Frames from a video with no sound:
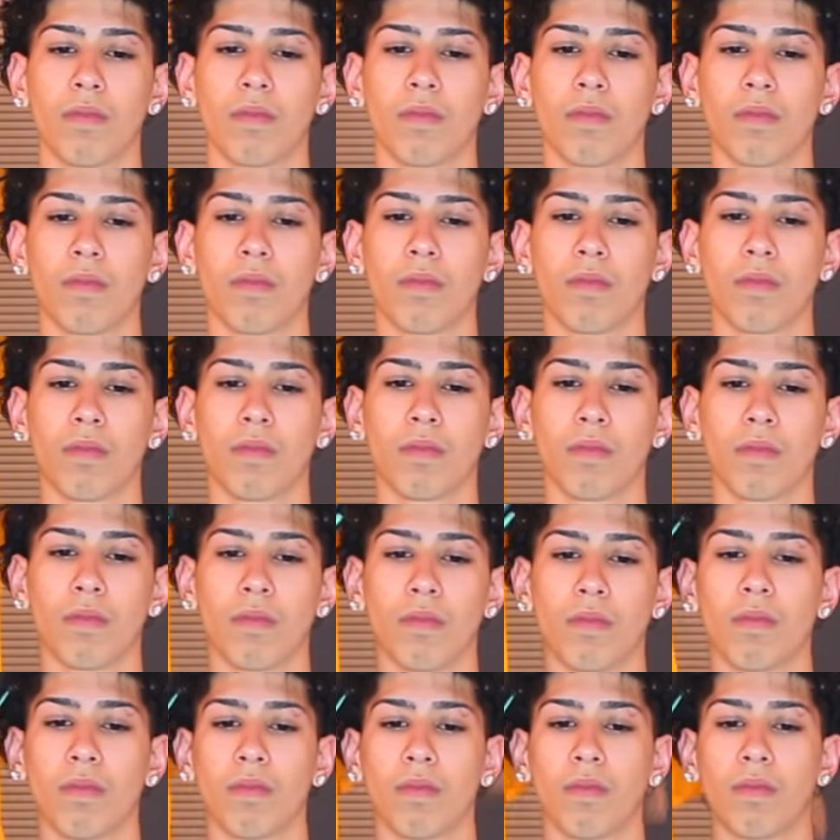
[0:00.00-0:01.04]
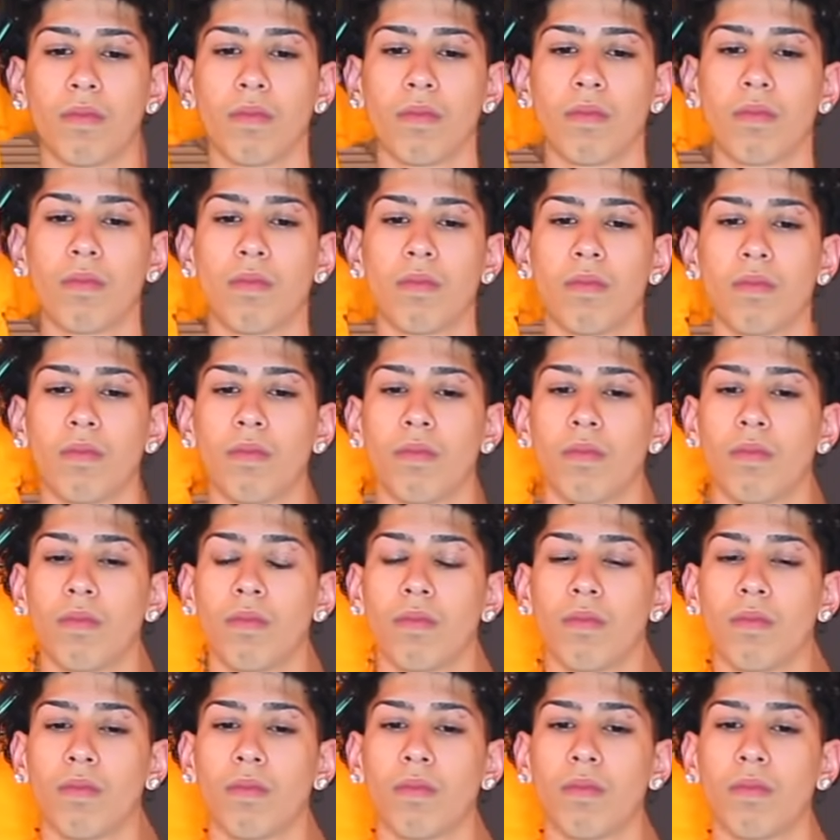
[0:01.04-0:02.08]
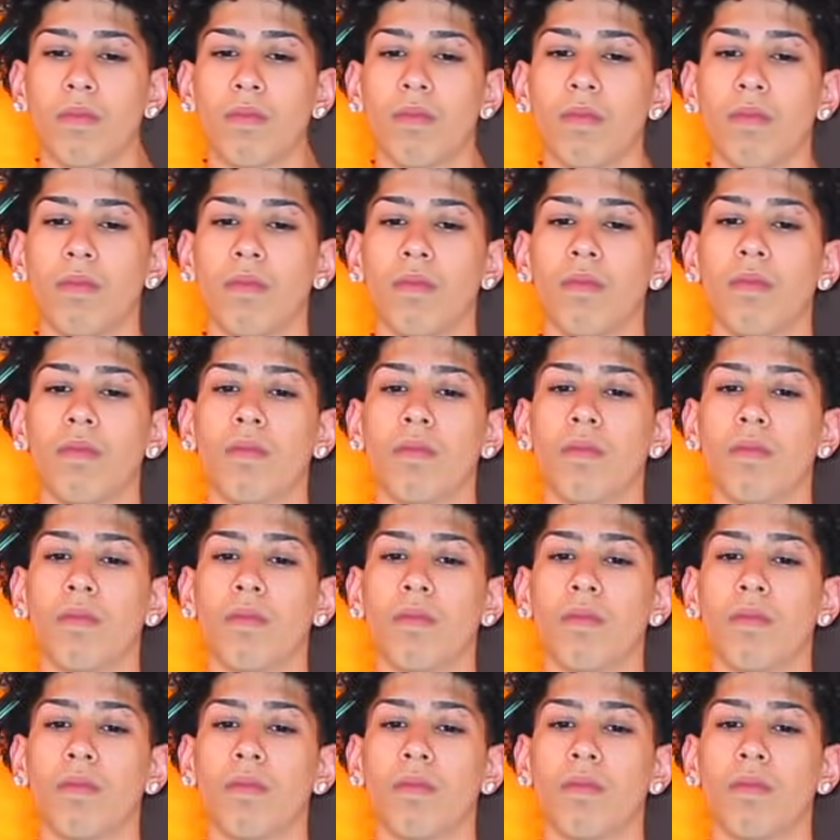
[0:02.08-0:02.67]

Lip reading: The person shown says nothing.